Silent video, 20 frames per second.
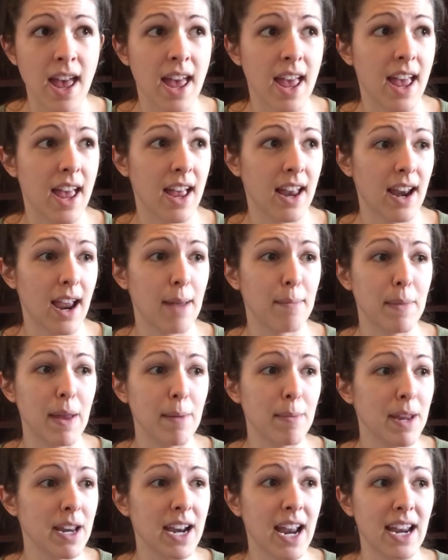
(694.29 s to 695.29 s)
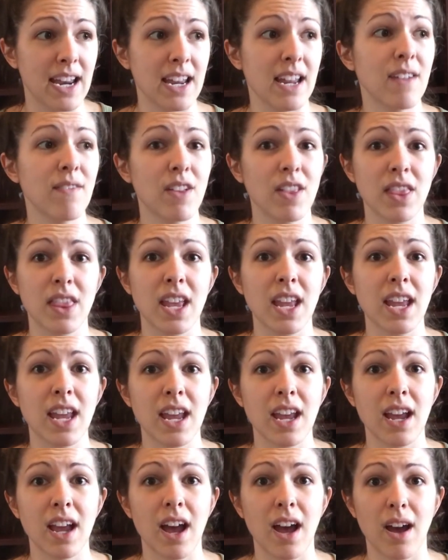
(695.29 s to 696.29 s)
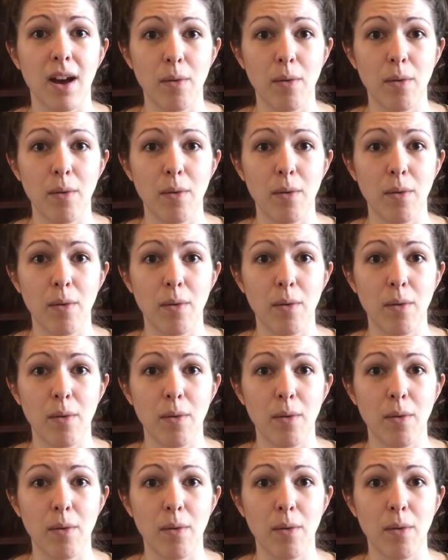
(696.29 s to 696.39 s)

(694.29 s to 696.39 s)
And I may be naive in thinking